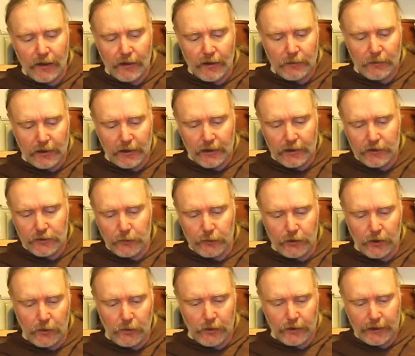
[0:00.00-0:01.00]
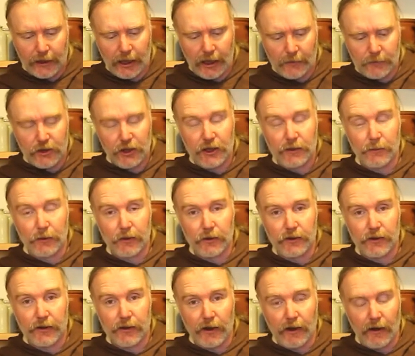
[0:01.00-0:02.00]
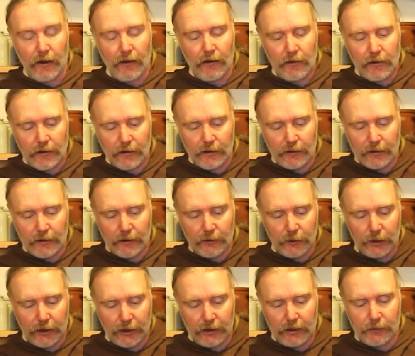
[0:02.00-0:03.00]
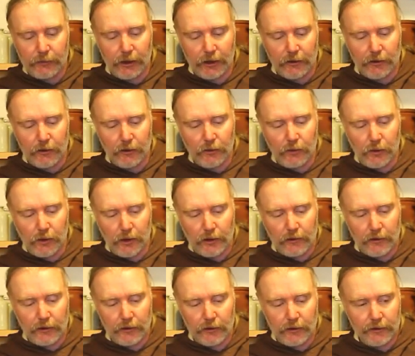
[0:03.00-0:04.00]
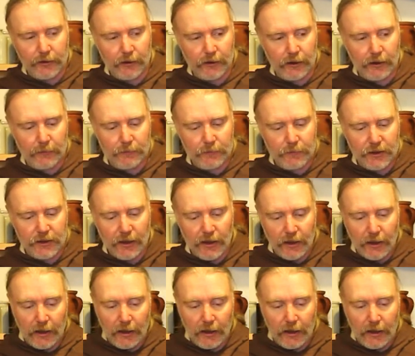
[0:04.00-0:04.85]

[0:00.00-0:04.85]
because we don't want the cabbage exposed to the air. We need it to be under water at all times.